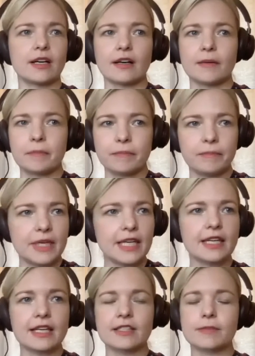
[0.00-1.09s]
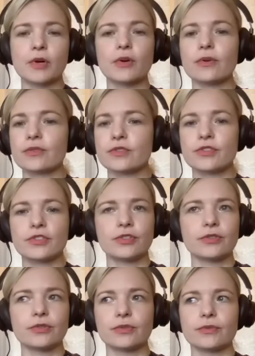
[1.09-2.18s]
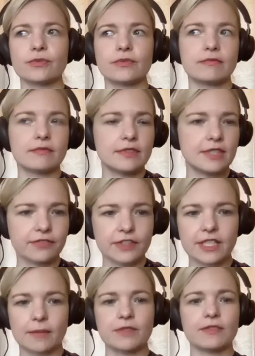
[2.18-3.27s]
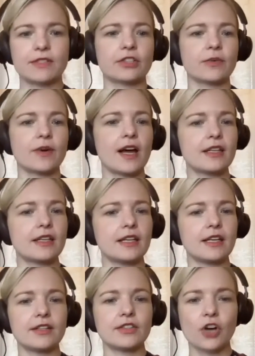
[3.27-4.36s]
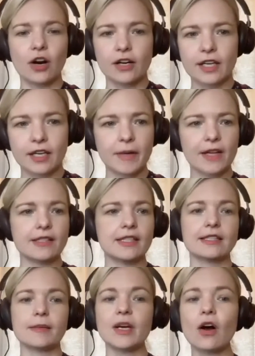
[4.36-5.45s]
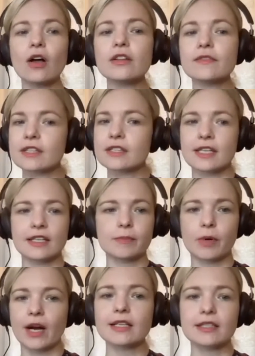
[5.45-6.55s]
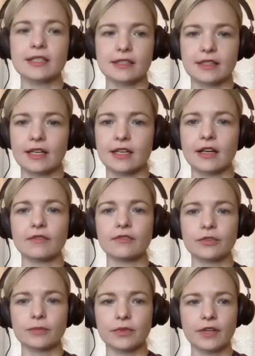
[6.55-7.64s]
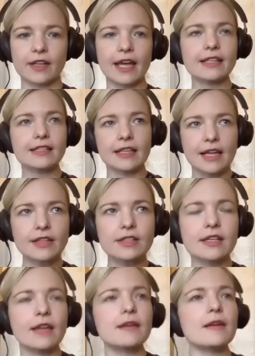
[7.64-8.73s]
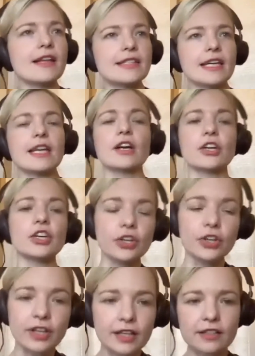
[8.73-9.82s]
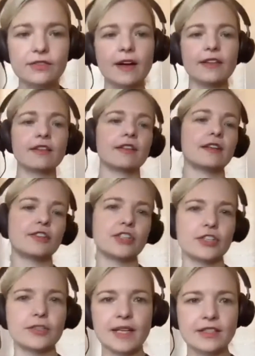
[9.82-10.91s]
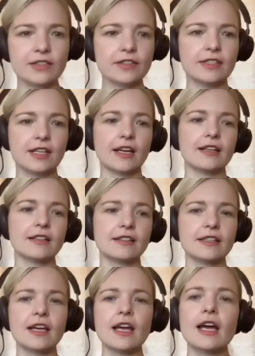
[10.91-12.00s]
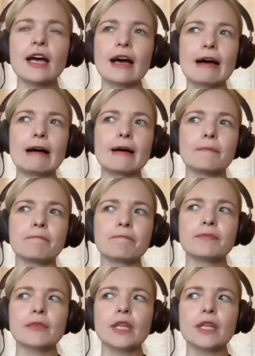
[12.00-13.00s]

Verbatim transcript: uh, being exposed to different types of sexuality, talking about sex. I mean, all of this takes practice and getting comfortable. And that's that's and, and taking a curious rather than a judgmental stance. Um,